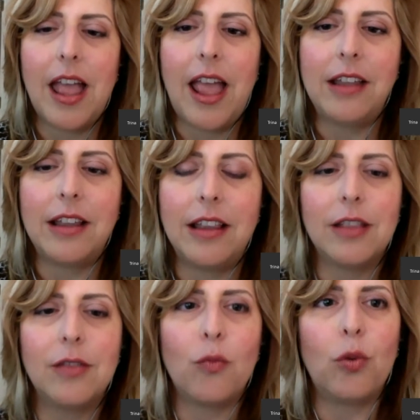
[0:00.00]
and
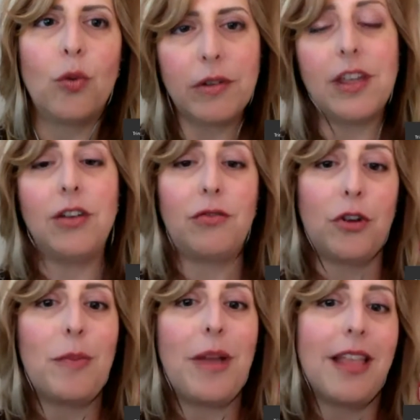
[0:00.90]
work with it in a
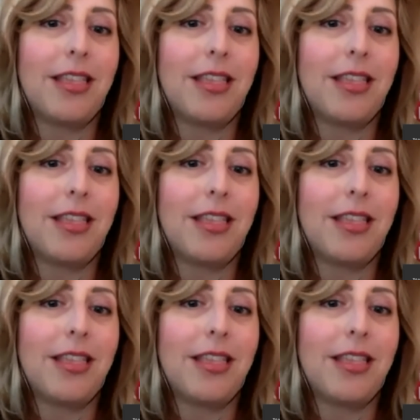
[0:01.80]
format